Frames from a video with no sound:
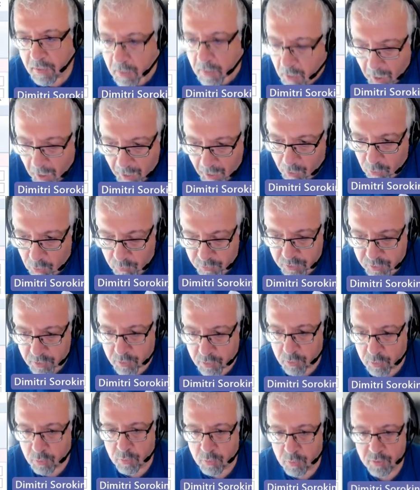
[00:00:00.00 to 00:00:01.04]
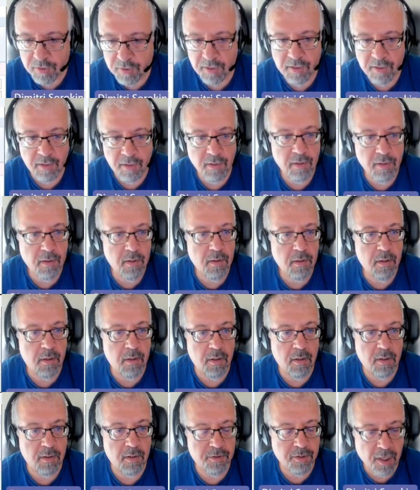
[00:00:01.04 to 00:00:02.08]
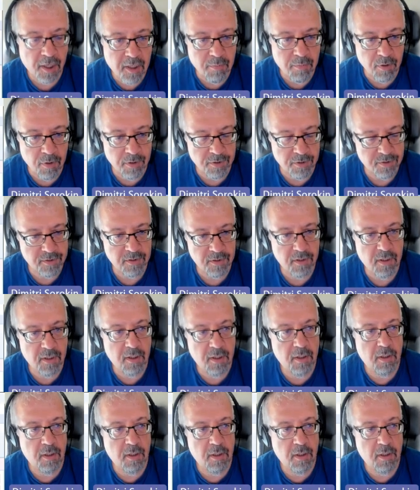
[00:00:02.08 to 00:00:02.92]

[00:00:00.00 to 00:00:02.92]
columns, to the tables,